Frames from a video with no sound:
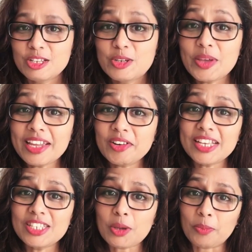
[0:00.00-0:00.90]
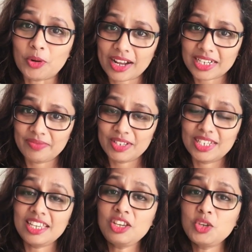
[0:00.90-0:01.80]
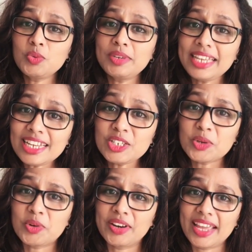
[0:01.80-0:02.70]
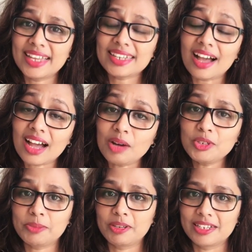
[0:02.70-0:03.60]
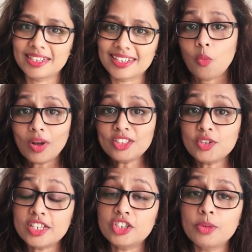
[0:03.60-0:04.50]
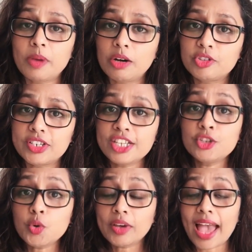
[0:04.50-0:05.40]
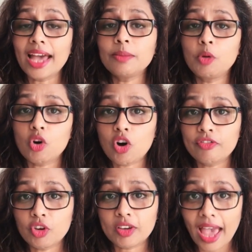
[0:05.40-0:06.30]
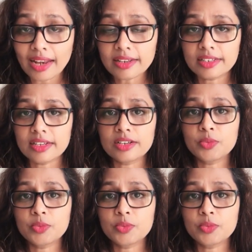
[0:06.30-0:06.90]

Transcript: To increase your productivity, you need to create accountability. Once you set your boundaries, you can block off your calendar